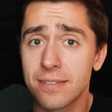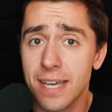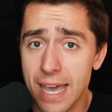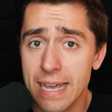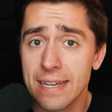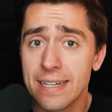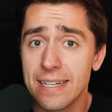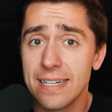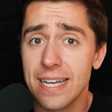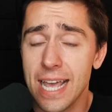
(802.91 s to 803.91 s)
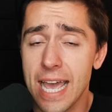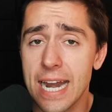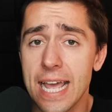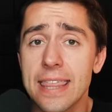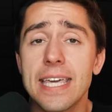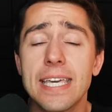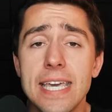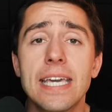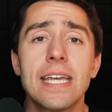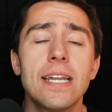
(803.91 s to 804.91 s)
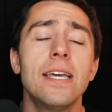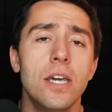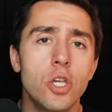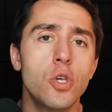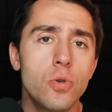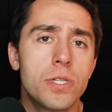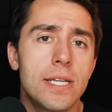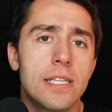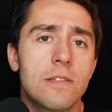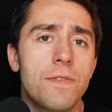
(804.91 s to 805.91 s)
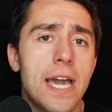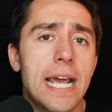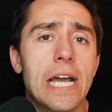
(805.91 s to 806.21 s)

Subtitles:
Okay. And I think he can use it in this fight.